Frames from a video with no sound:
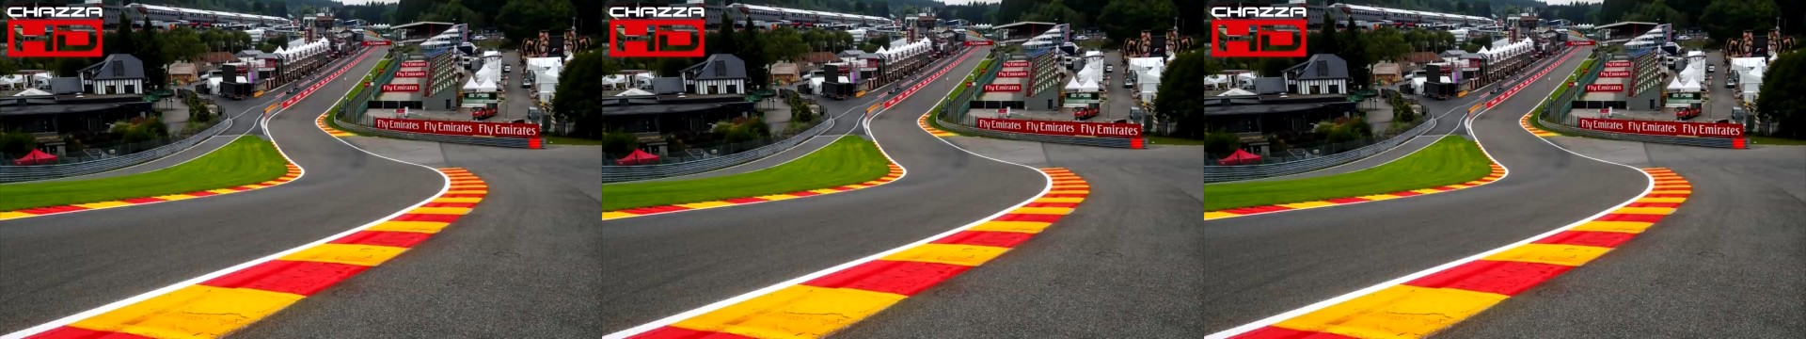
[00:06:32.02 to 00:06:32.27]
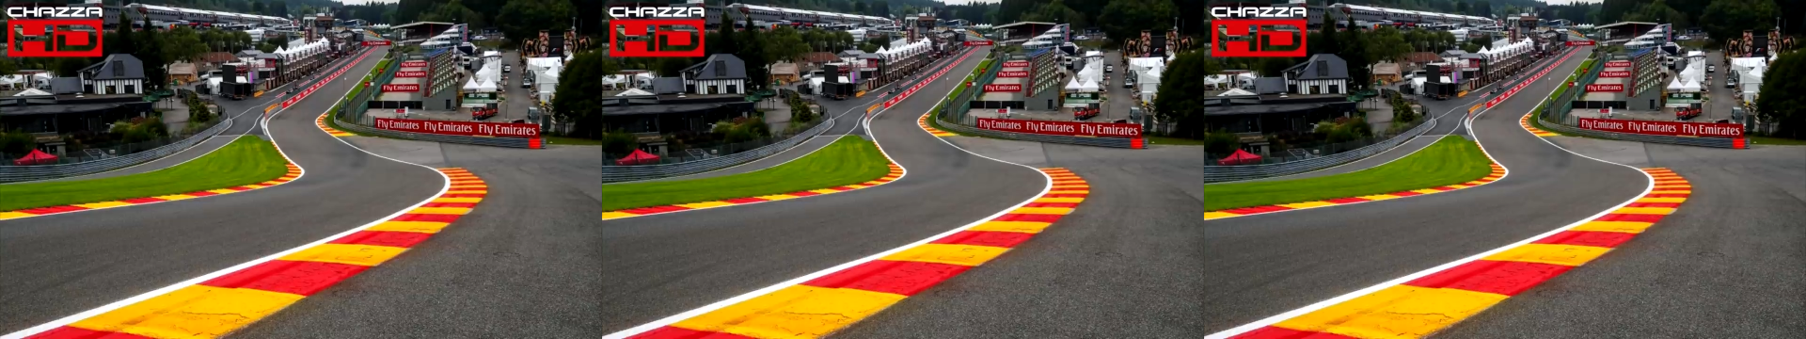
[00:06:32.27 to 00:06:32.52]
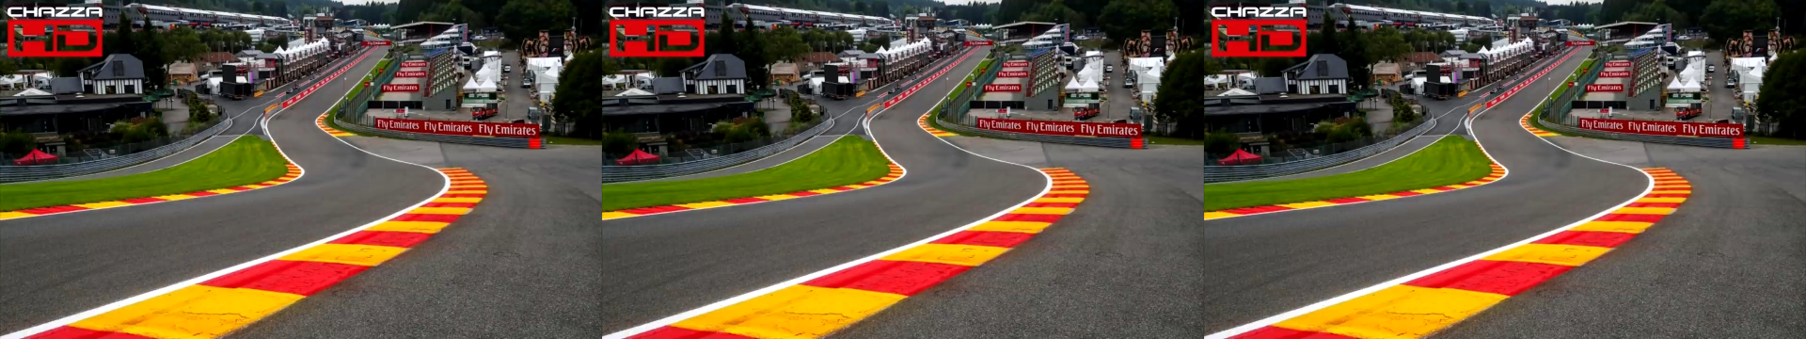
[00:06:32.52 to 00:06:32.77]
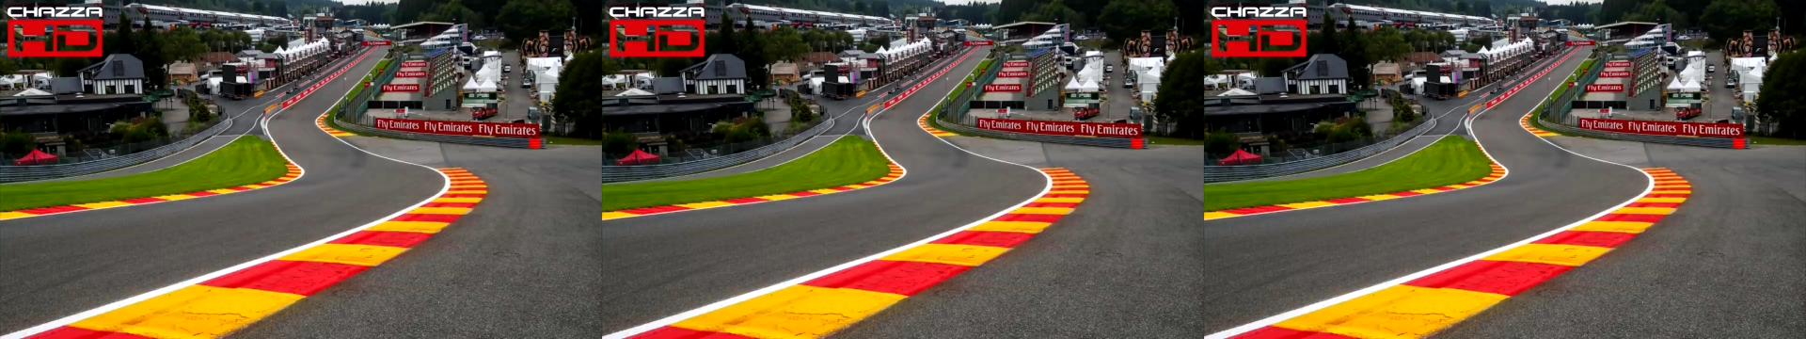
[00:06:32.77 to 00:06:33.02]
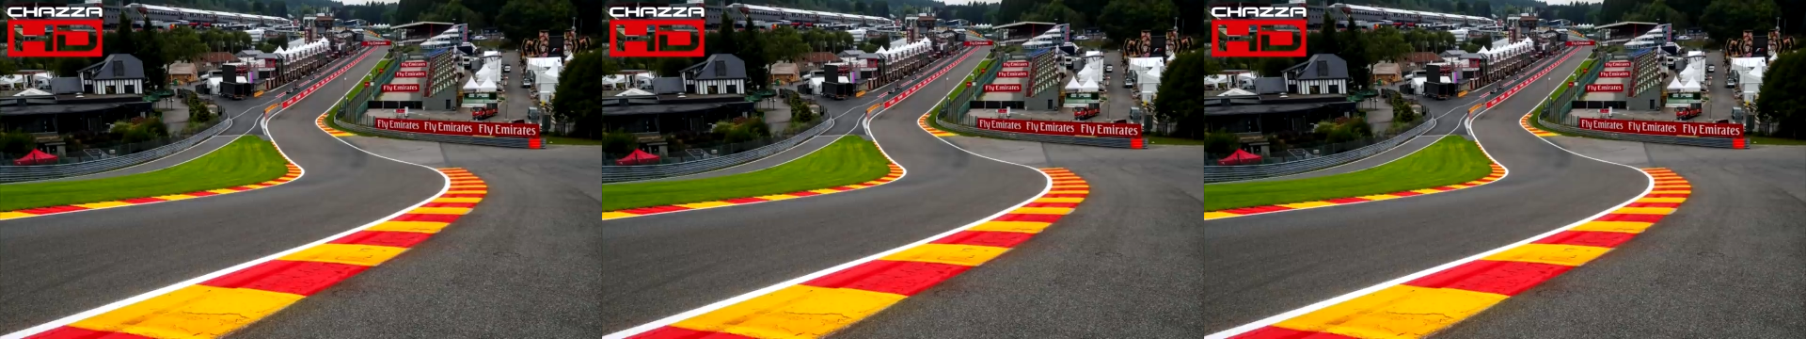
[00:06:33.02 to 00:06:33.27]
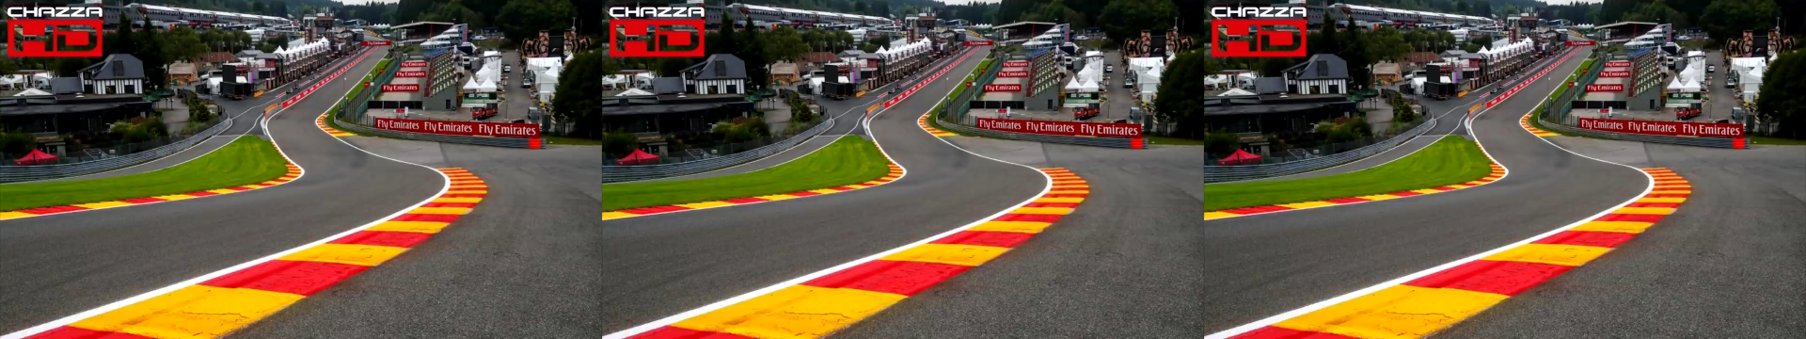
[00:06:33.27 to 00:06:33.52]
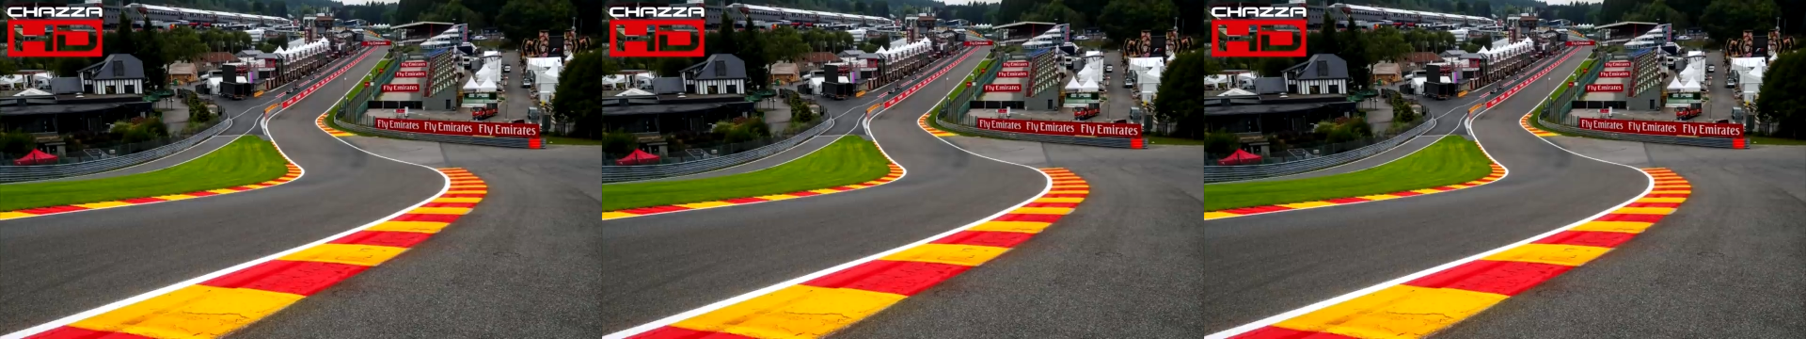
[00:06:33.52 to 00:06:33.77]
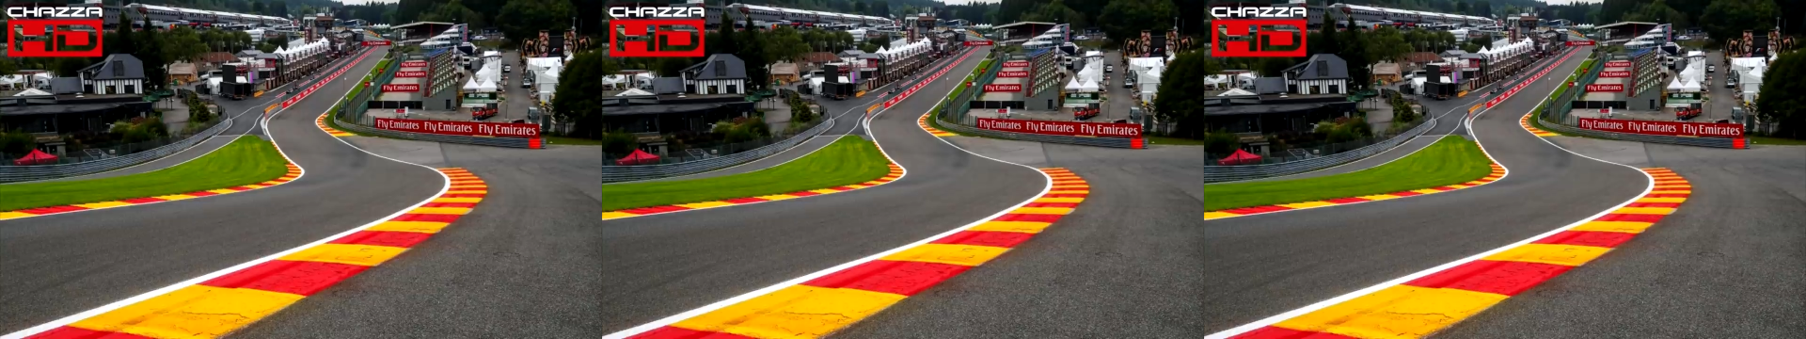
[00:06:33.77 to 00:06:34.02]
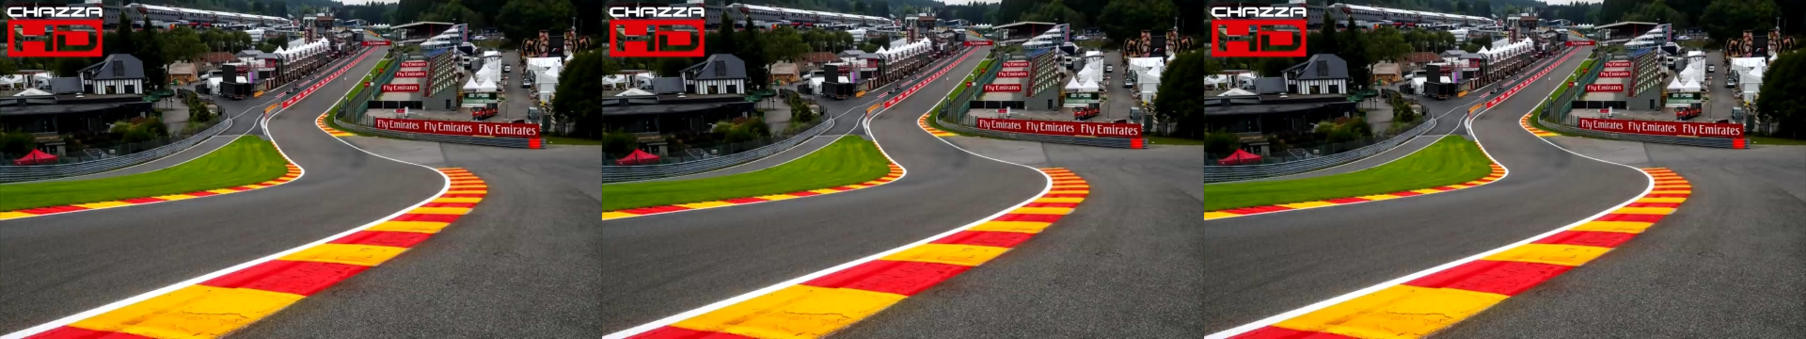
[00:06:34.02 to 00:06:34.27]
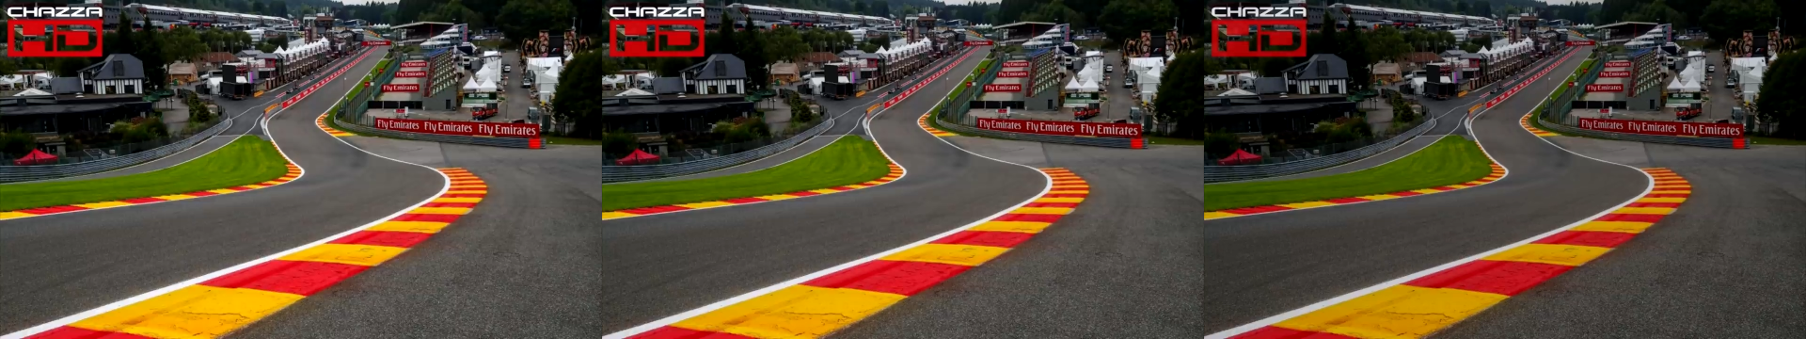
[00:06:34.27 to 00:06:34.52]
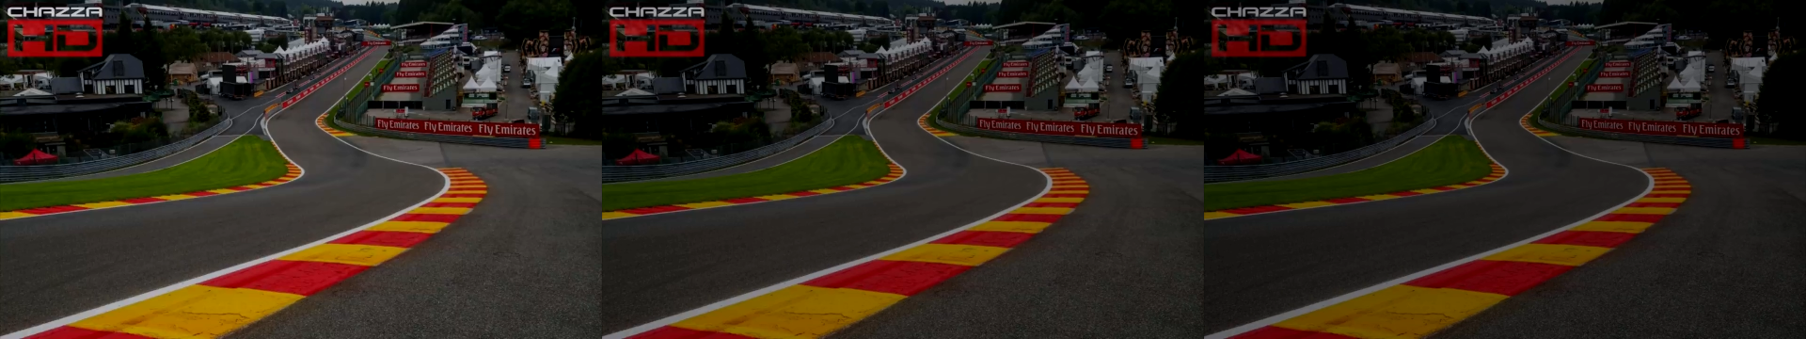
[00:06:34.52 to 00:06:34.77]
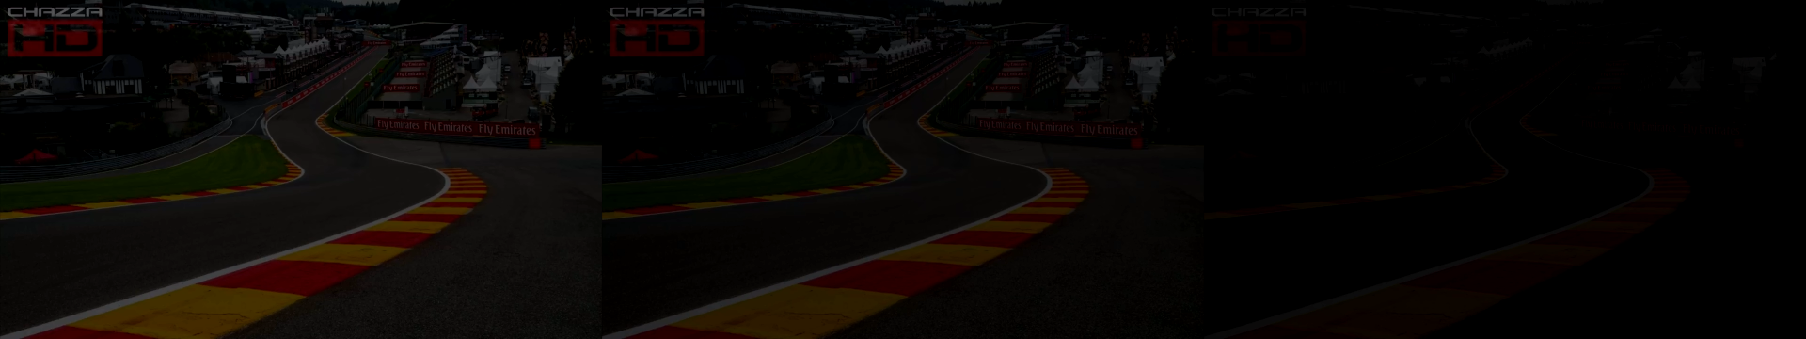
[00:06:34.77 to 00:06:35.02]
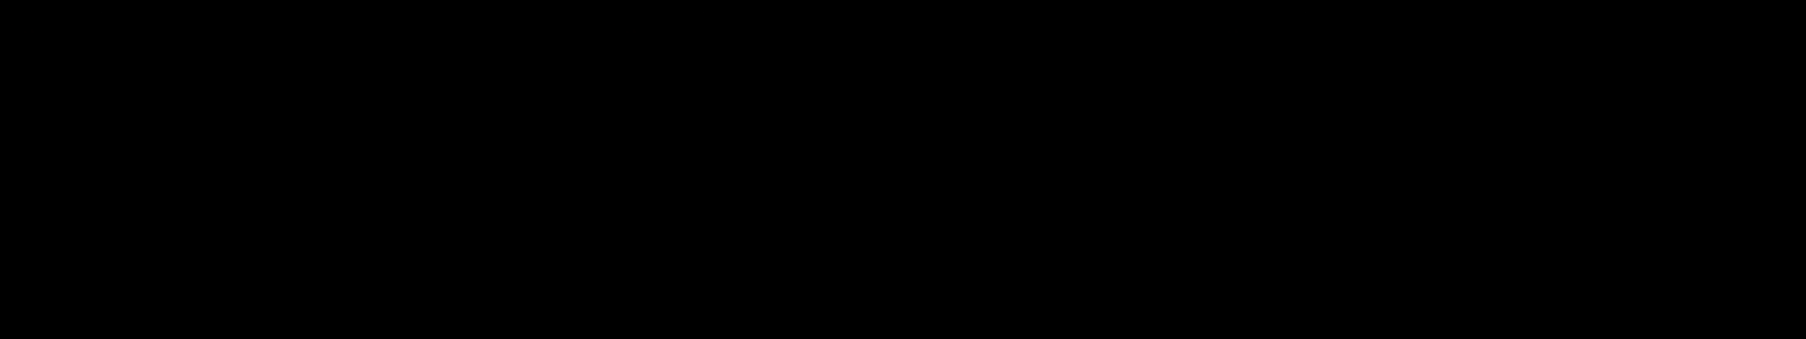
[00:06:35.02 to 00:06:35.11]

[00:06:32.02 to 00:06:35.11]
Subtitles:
Nobody's mouth can be seen.